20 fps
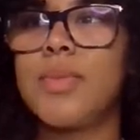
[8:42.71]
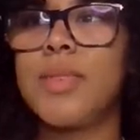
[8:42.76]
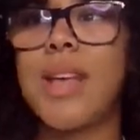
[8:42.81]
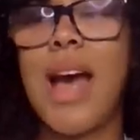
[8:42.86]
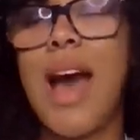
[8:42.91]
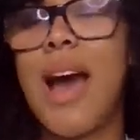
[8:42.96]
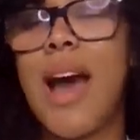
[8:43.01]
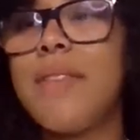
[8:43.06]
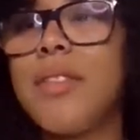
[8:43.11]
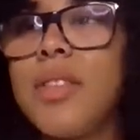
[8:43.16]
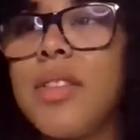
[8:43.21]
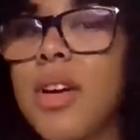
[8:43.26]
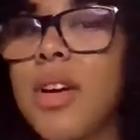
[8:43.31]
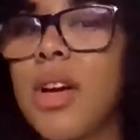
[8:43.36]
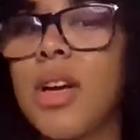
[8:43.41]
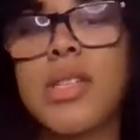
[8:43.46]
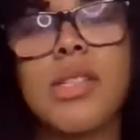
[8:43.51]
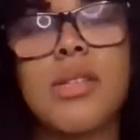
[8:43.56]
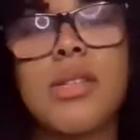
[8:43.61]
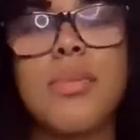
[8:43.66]
Having the
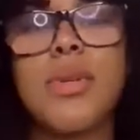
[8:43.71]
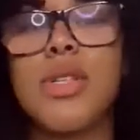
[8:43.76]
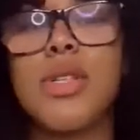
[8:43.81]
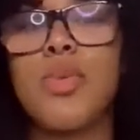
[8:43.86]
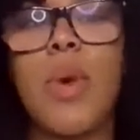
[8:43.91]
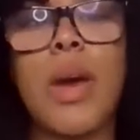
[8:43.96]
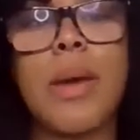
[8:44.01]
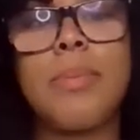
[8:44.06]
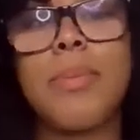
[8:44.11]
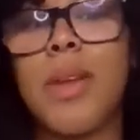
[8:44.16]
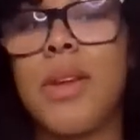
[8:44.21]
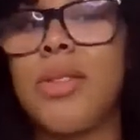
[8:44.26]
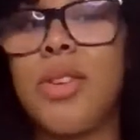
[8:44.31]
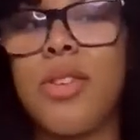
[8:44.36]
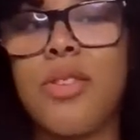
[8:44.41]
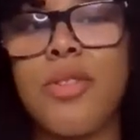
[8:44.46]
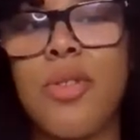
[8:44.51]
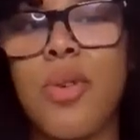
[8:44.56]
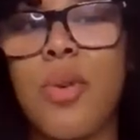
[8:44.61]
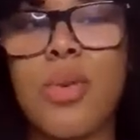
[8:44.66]
customers wipe down
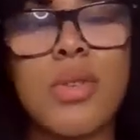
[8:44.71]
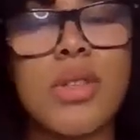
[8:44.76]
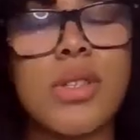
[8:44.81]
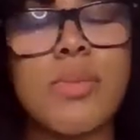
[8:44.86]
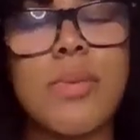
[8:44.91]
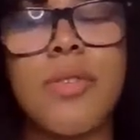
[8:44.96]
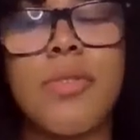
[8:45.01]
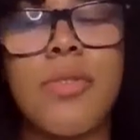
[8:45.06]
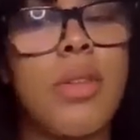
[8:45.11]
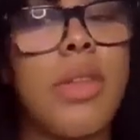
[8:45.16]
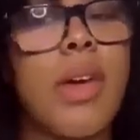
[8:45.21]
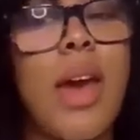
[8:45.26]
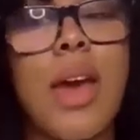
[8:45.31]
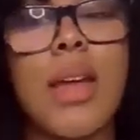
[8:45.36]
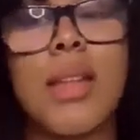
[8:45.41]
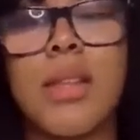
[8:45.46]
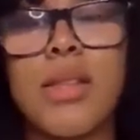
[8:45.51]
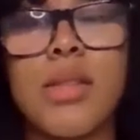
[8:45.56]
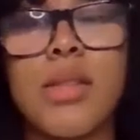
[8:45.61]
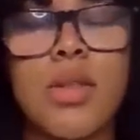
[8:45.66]
their phones before they
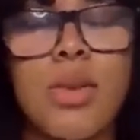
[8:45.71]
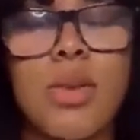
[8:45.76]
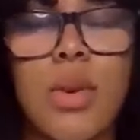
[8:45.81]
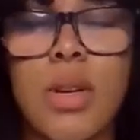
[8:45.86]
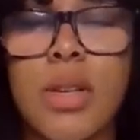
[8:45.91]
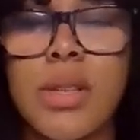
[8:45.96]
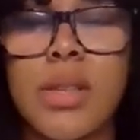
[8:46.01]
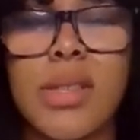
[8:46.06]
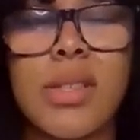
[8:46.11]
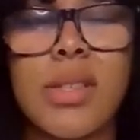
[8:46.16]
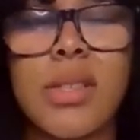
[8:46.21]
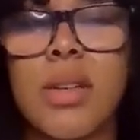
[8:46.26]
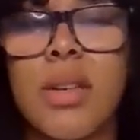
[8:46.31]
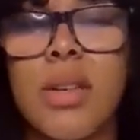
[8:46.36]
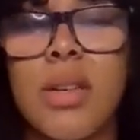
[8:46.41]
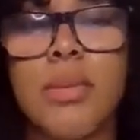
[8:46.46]
hand it to us.